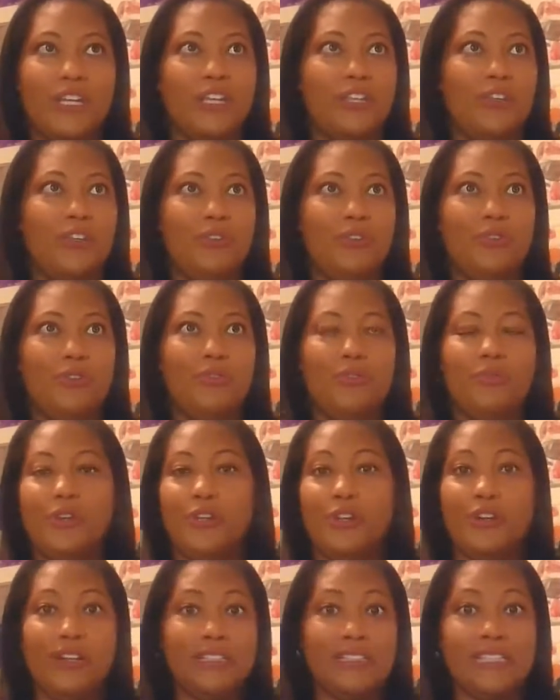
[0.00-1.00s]

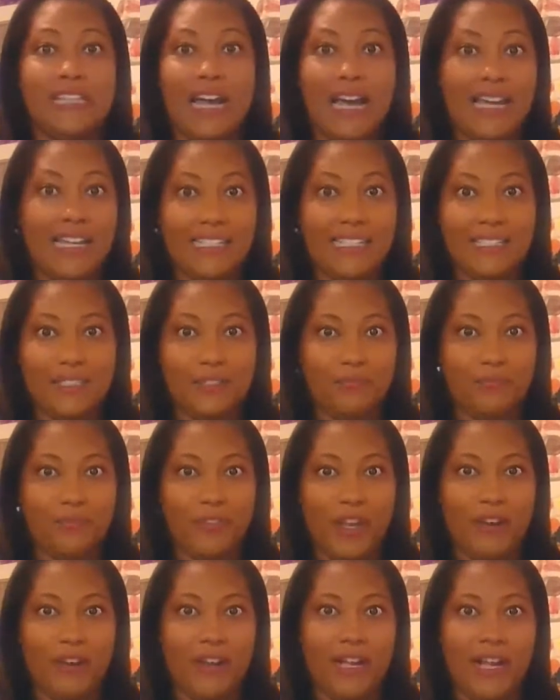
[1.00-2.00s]
your anxiety's
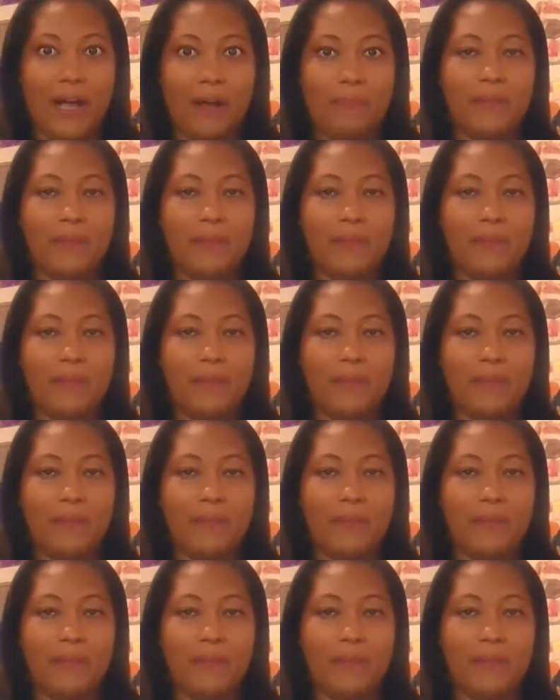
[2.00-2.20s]
flaring up.